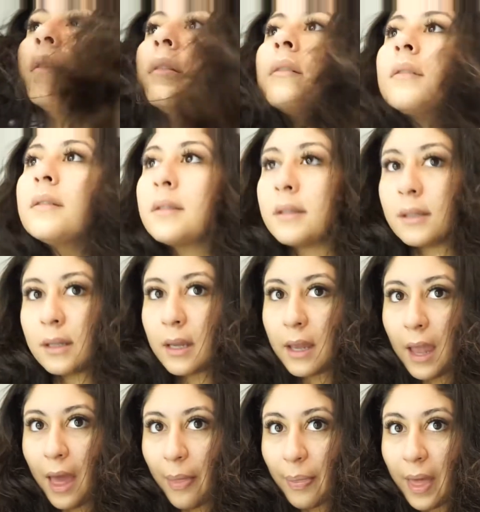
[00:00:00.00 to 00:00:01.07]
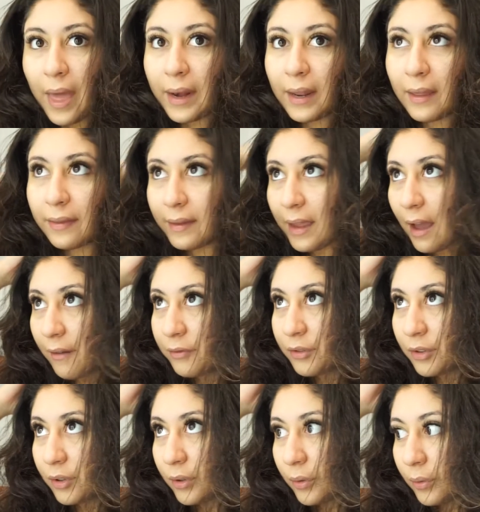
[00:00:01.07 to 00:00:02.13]
Let's see. And then in the
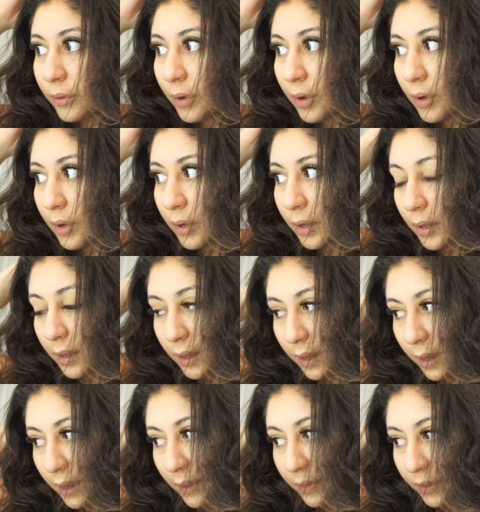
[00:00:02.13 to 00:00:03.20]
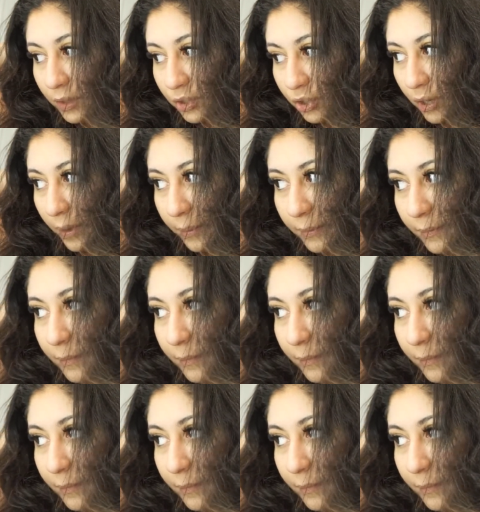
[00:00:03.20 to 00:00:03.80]
afternoon, hit the gym.